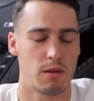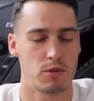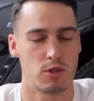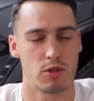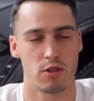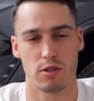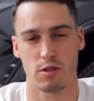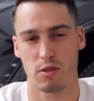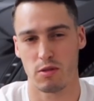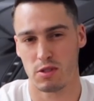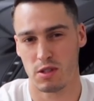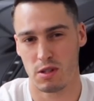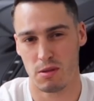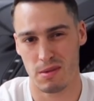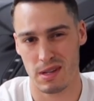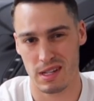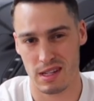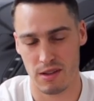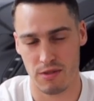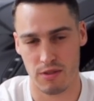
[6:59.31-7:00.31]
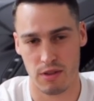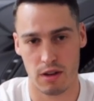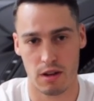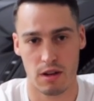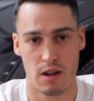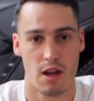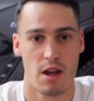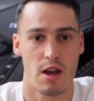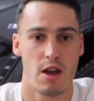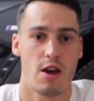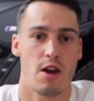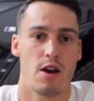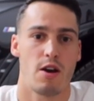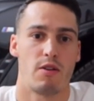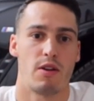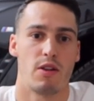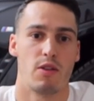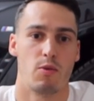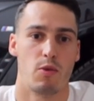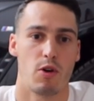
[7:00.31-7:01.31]
I'm sure it's obviously a bit different
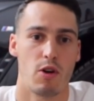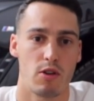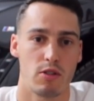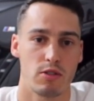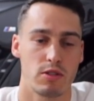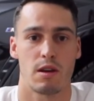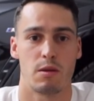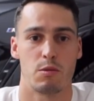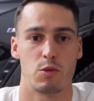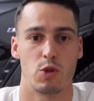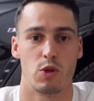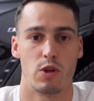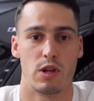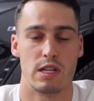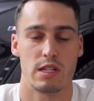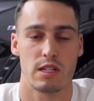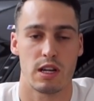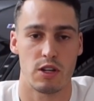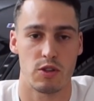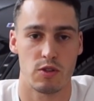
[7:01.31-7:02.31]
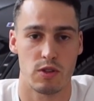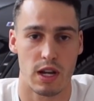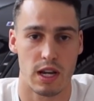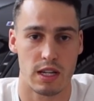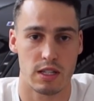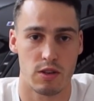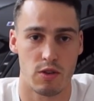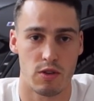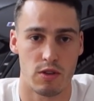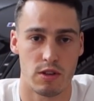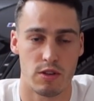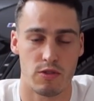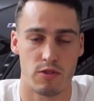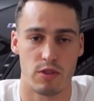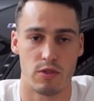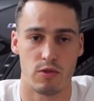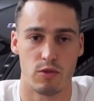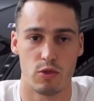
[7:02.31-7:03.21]
around the world. I'm sure each country has their own different